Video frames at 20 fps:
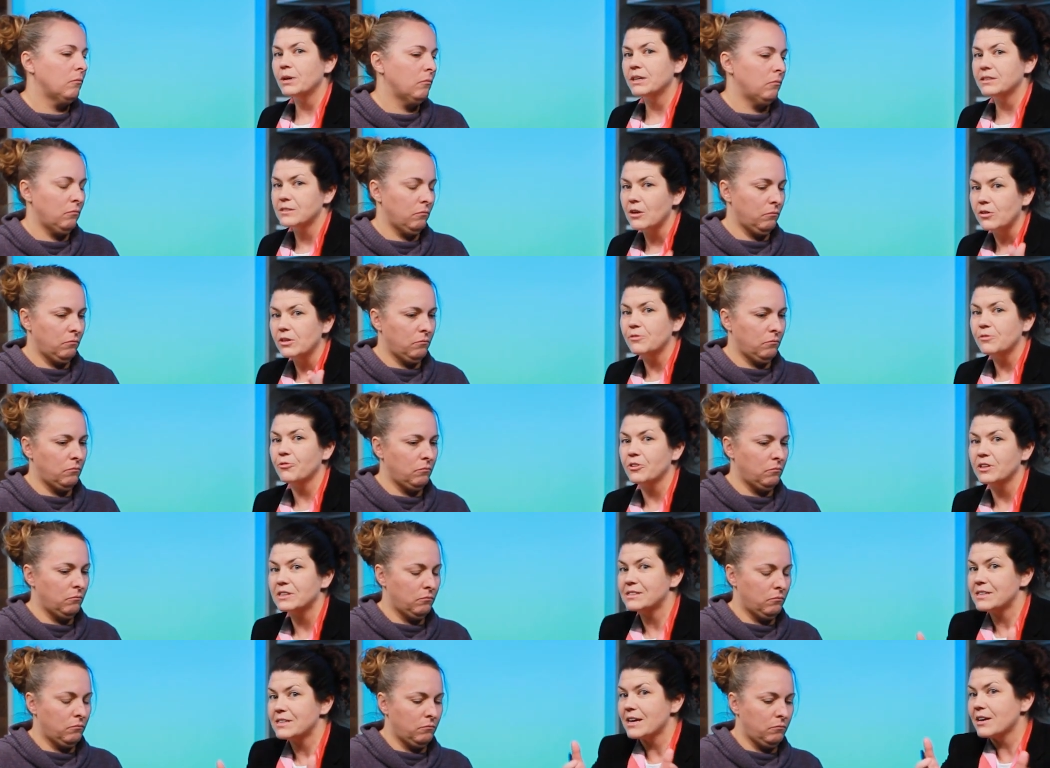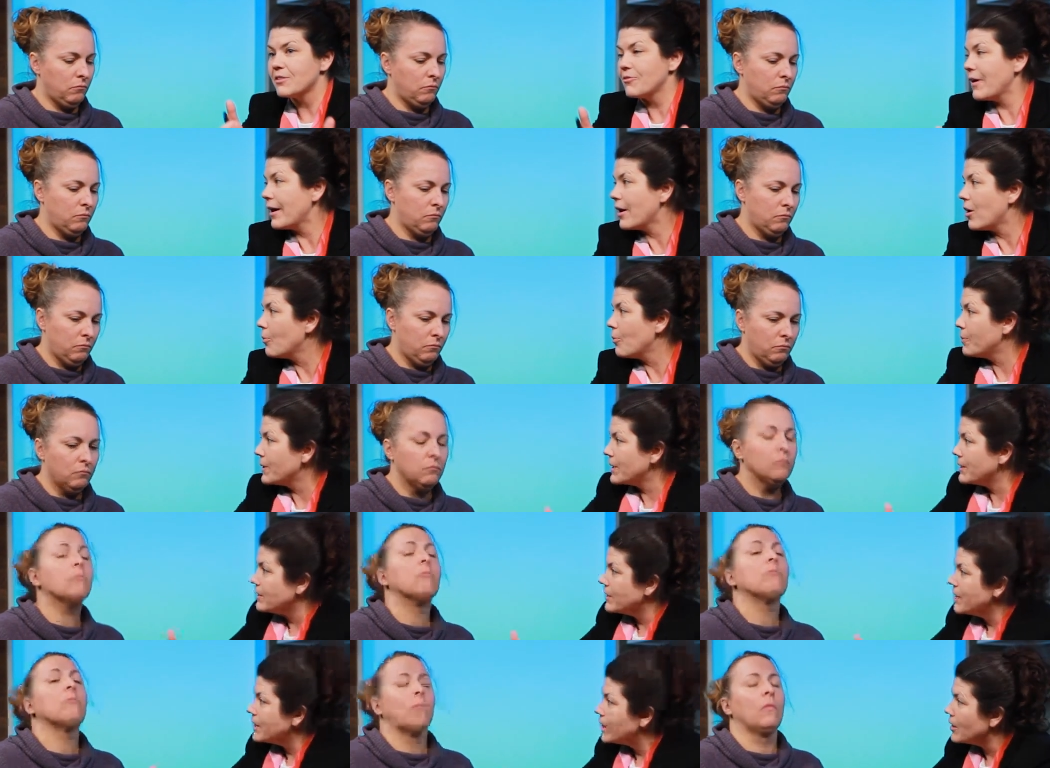Speaker 1: but it's only for the sake of helping
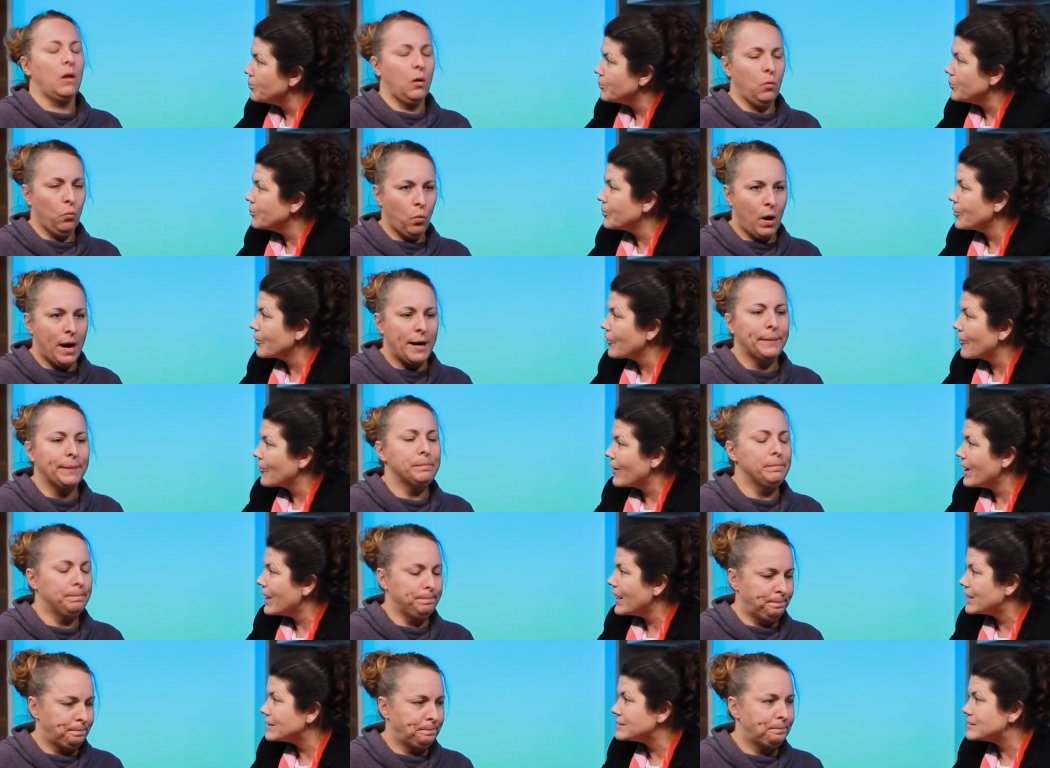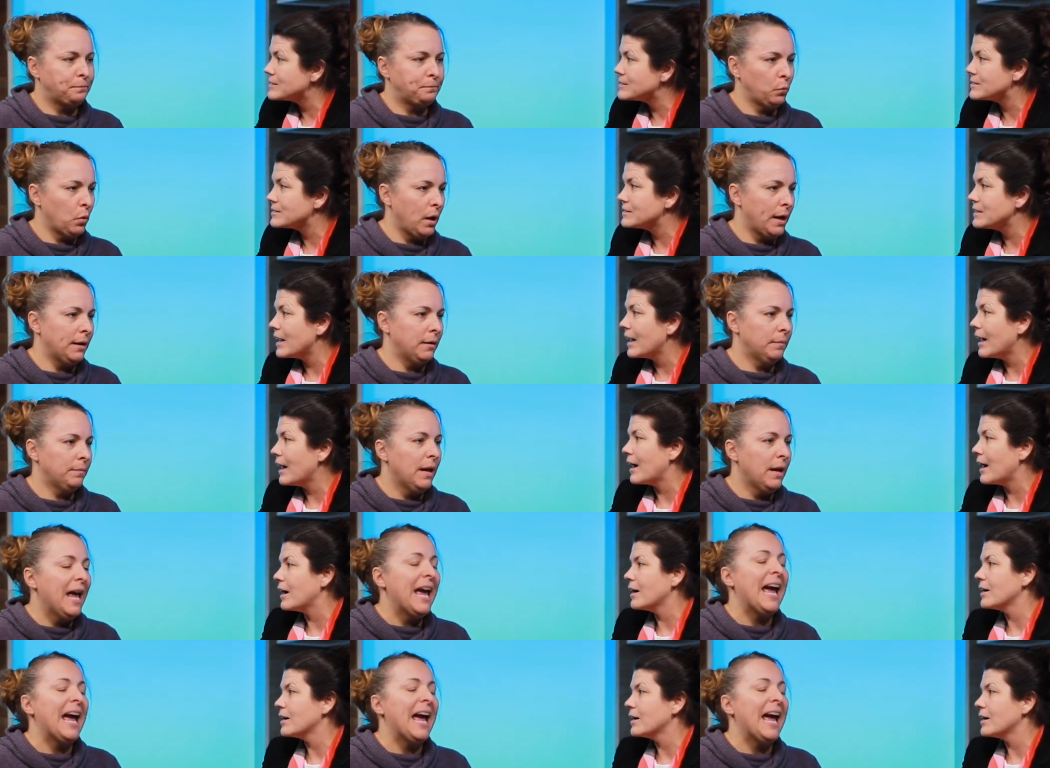them right. progress. Right. Yeah.